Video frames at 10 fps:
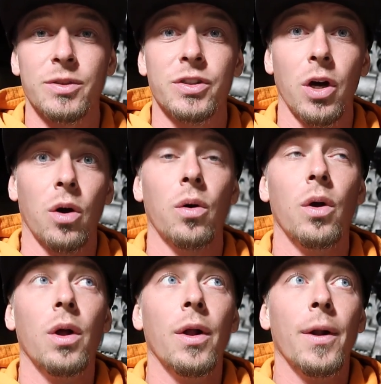So
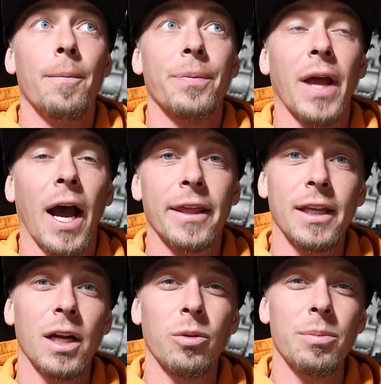I
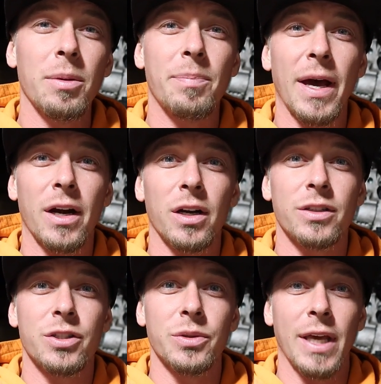thought it would be better
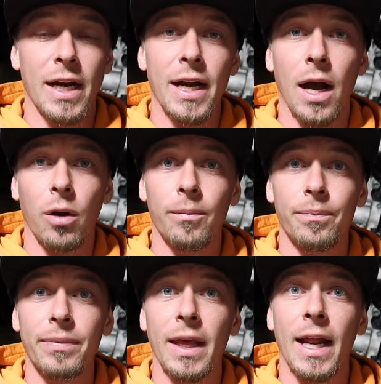to get it out
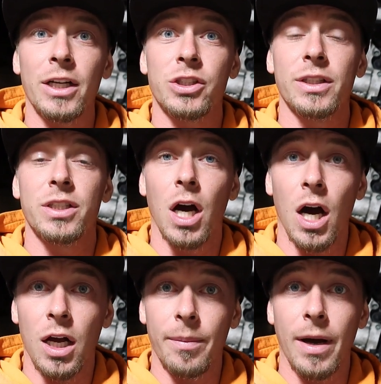and actually
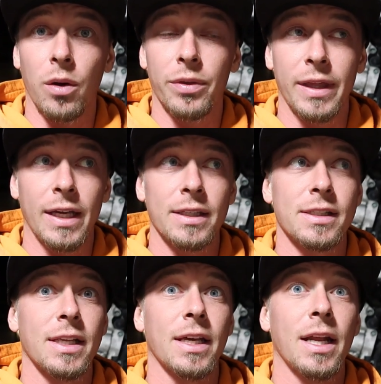talk about things
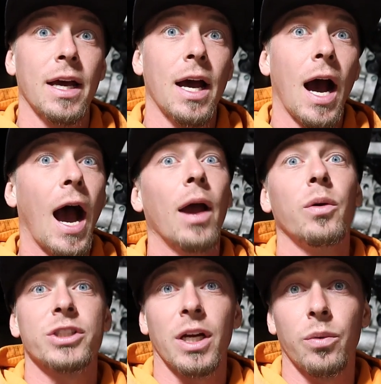that I
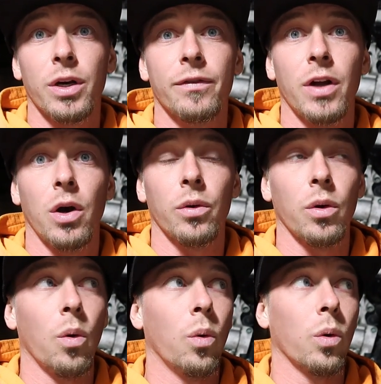wish I would have
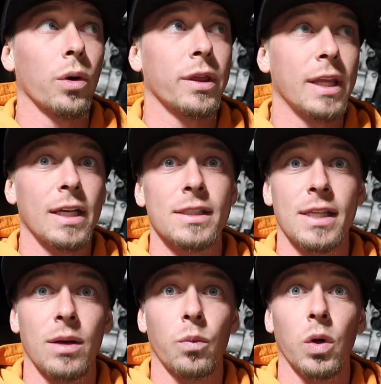known, or things
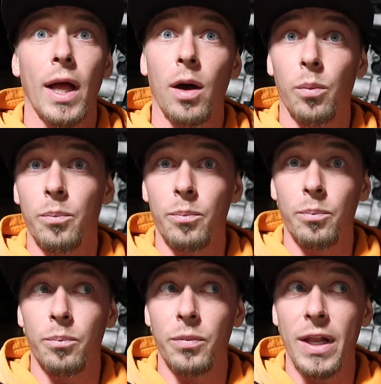that will help
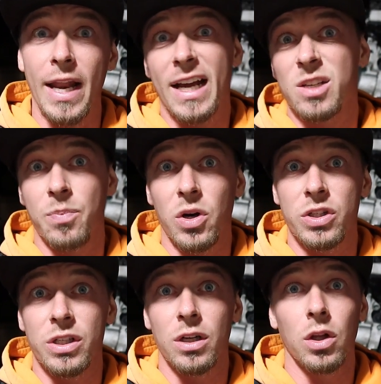the next
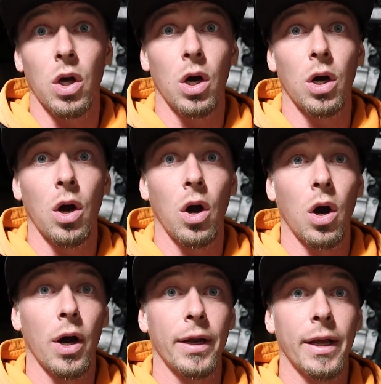person along
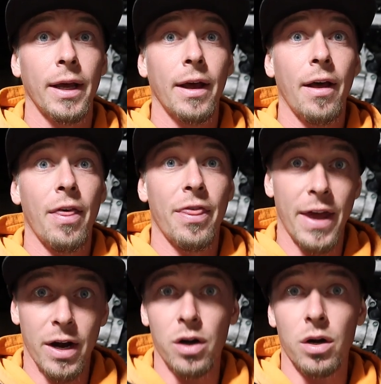on
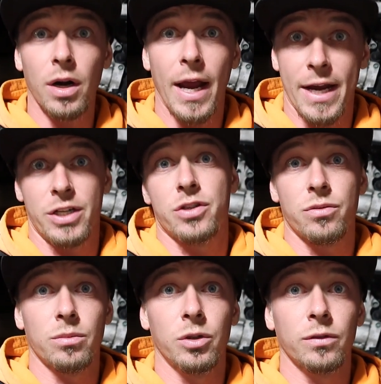their engine
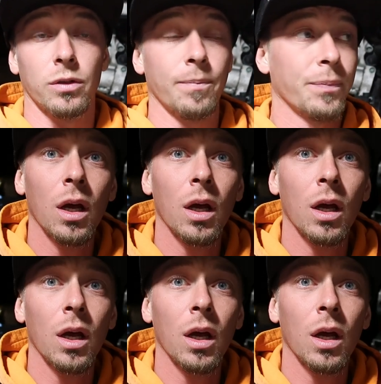removal.